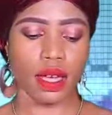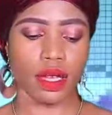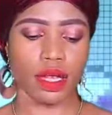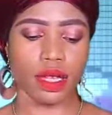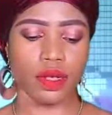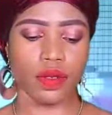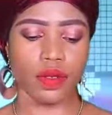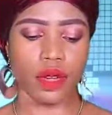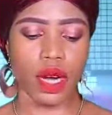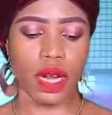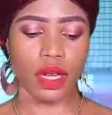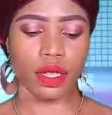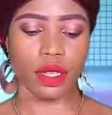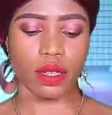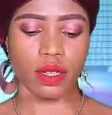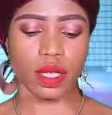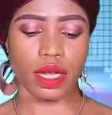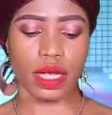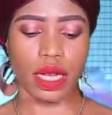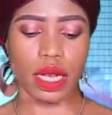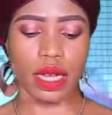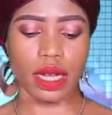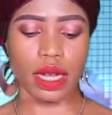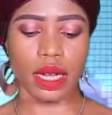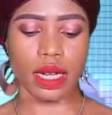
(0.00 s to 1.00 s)
The Director
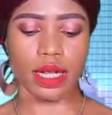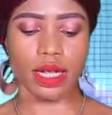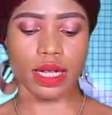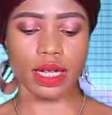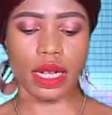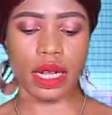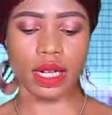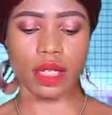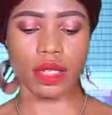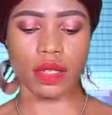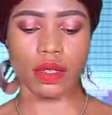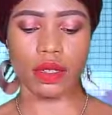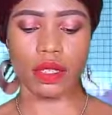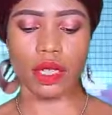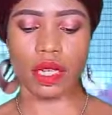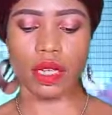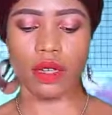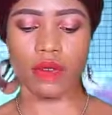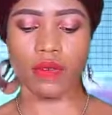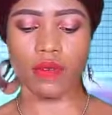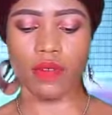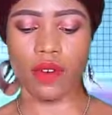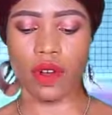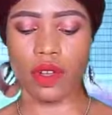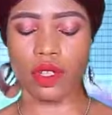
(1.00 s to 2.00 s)
said that Section
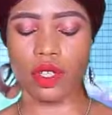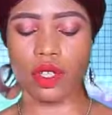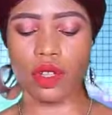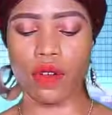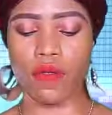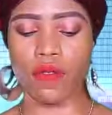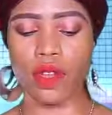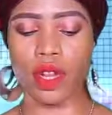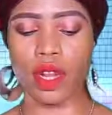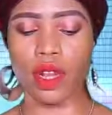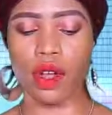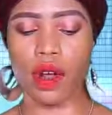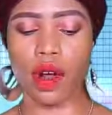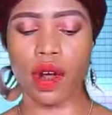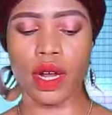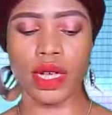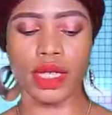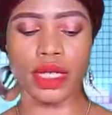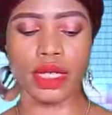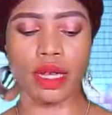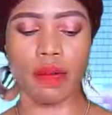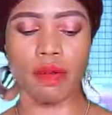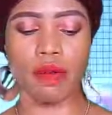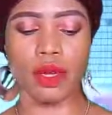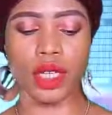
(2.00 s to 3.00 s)
31st of the law
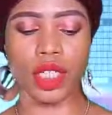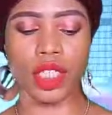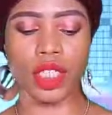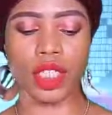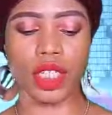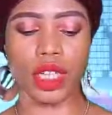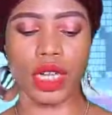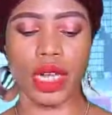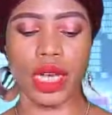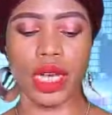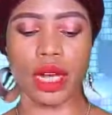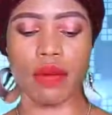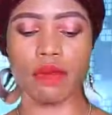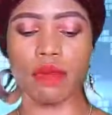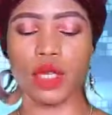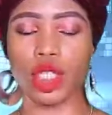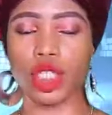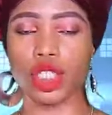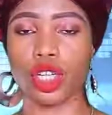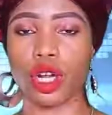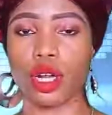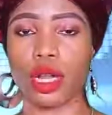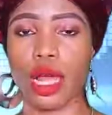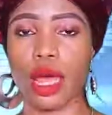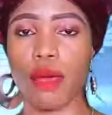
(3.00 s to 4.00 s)
establishing the
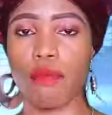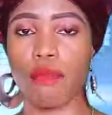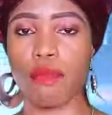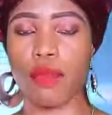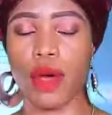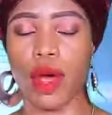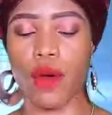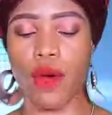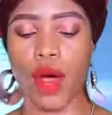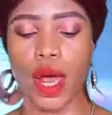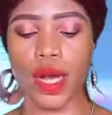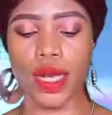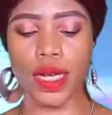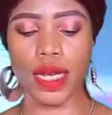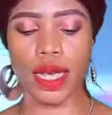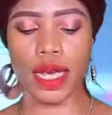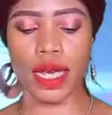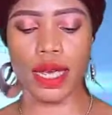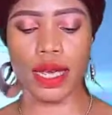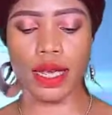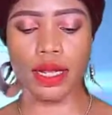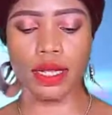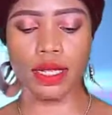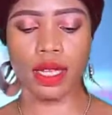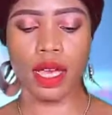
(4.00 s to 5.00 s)
Commission empowered
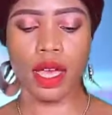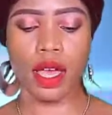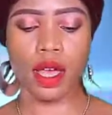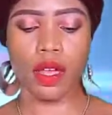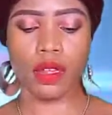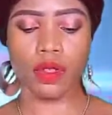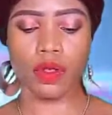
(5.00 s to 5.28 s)
it